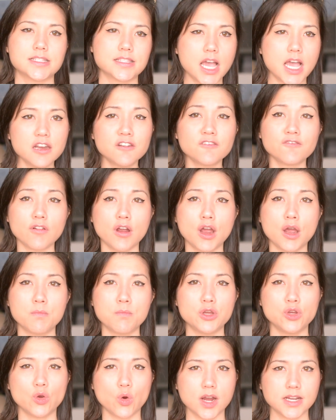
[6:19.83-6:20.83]
Aside
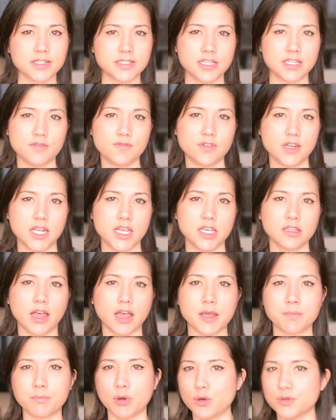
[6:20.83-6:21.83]
from your activity
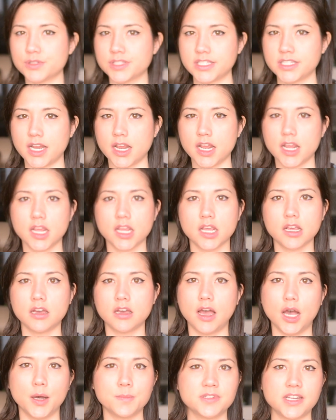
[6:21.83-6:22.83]
like posting
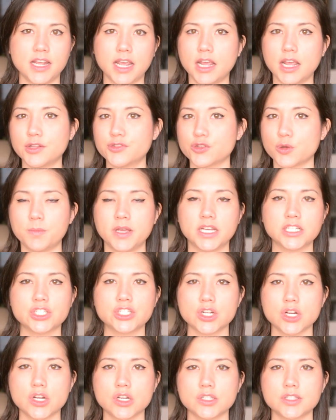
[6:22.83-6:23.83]
updates or
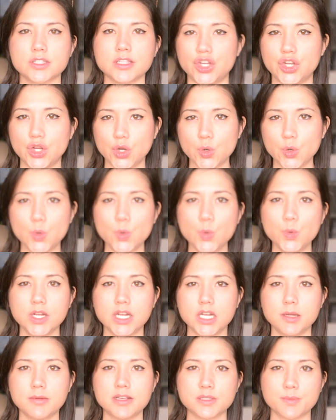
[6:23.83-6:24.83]
pictures, you
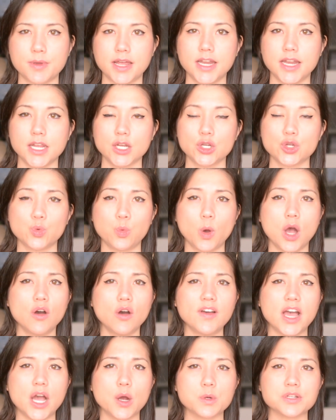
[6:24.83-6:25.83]
need to be spending
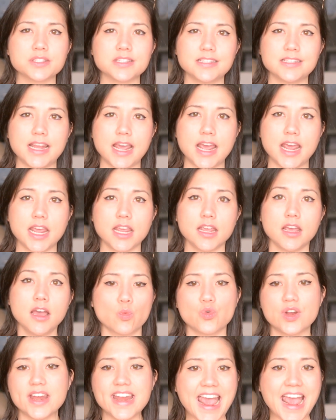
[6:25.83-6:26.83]
12 hours a day
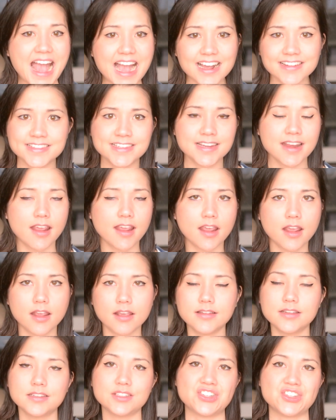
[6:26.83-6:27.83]

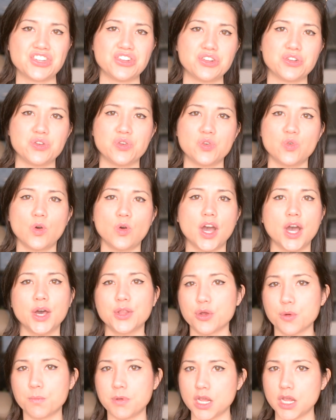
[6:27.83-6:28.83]
reacting to
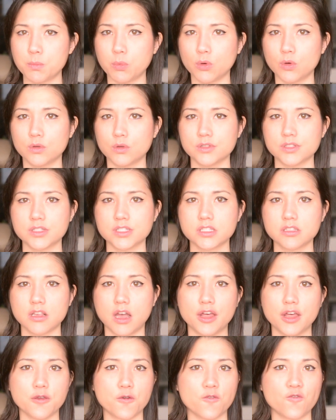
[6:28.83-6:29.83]
other people's,
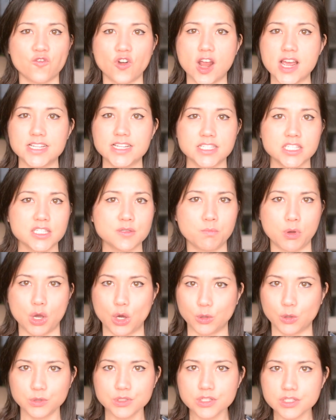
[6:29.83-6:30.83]
other friends'
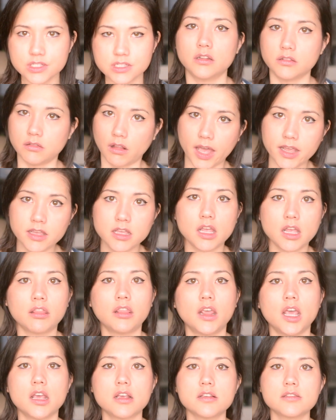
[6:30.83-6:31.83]
posts, liking
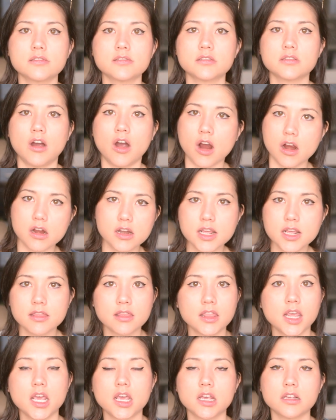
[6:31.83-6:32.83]
things, hearting
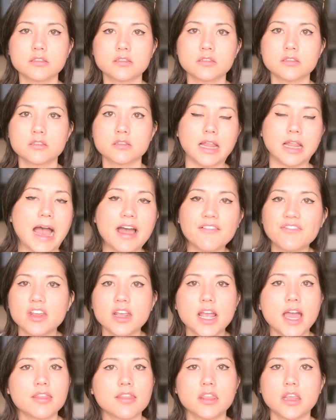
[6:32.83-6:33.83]
things,
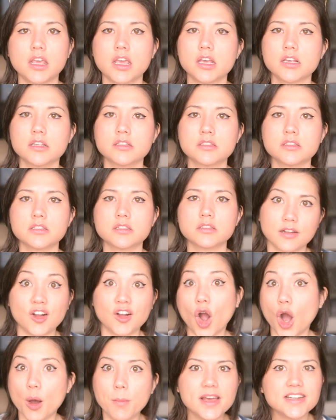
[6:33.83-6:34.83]
laughing at things,
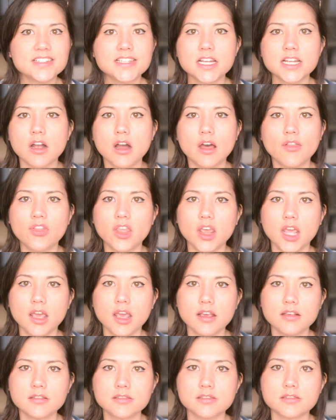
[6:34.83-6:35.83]
commenting on
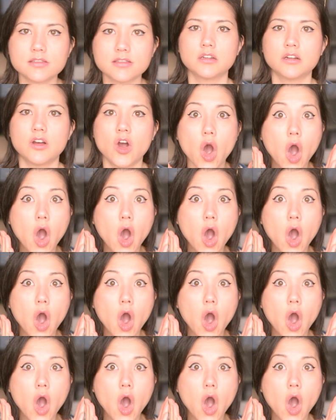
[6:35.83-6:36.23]
things,